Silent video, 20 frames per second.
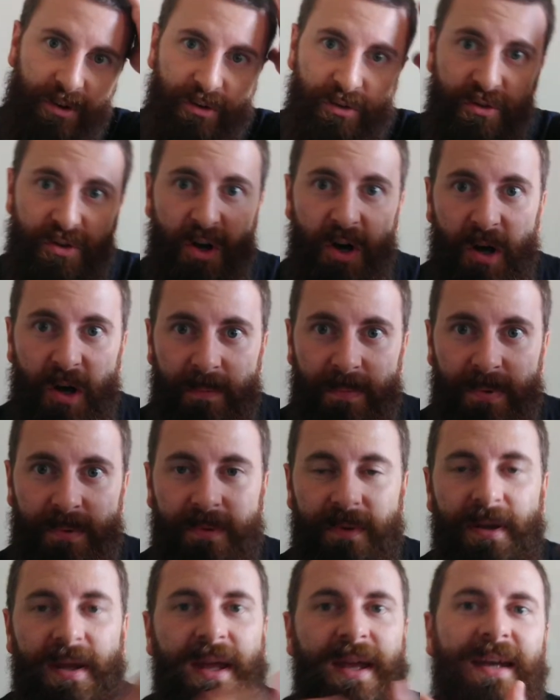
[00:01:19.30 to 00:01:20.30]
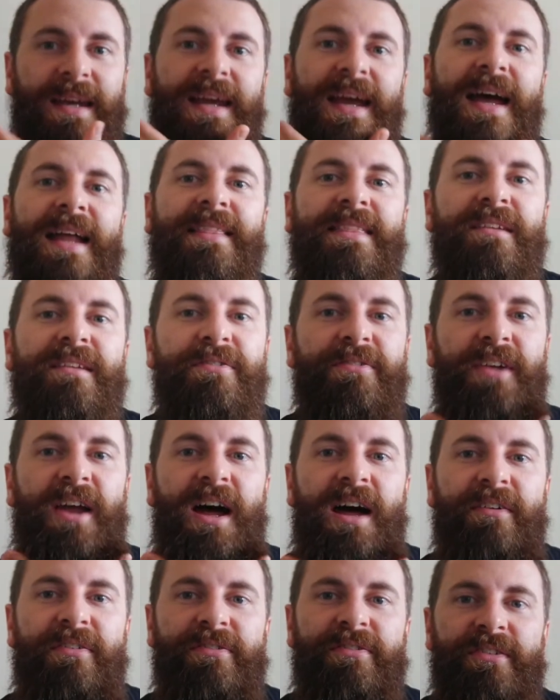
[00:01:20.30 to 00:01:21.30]
on top and he had the
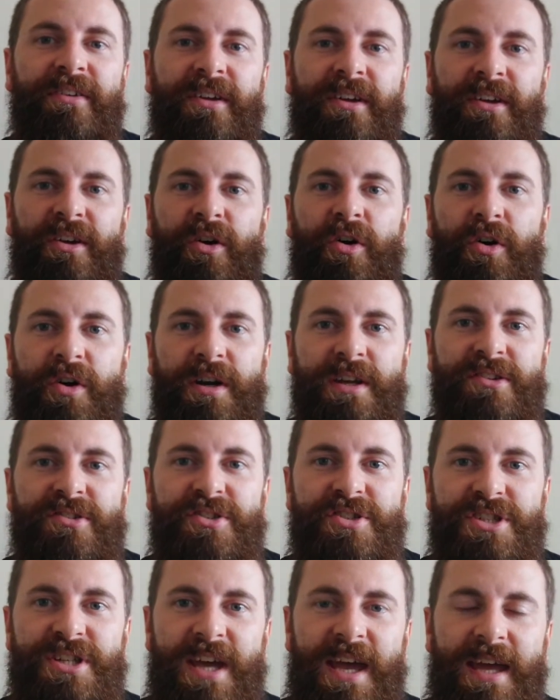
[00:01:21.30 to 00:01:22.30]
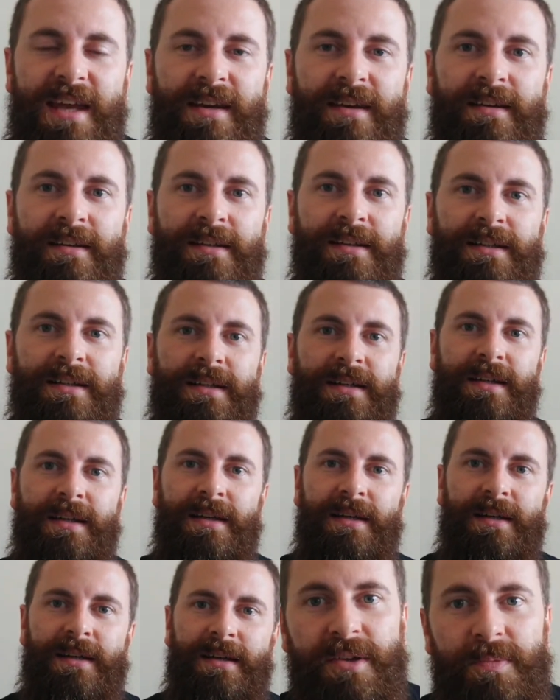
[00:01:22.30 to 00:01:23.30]
fluff on his chin.
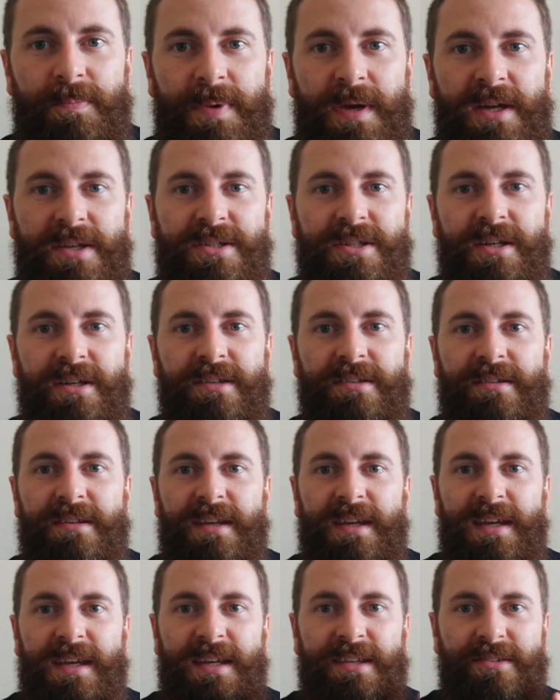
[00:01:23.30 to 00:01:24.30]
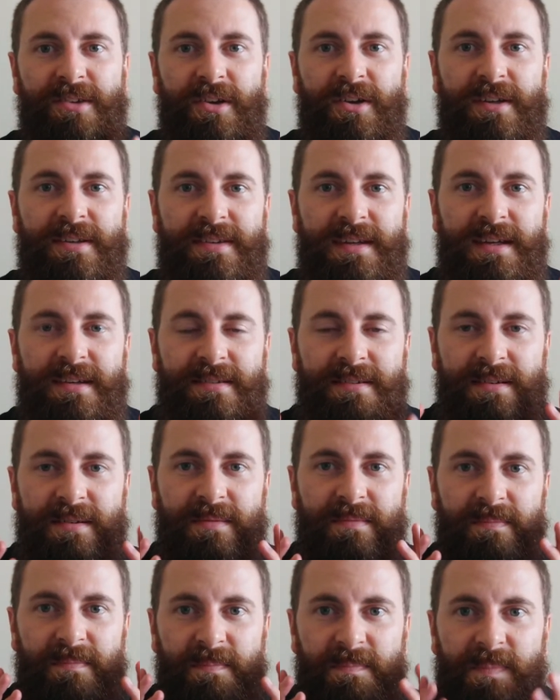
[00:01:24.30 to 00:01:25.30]
In his pictures, he's got a decent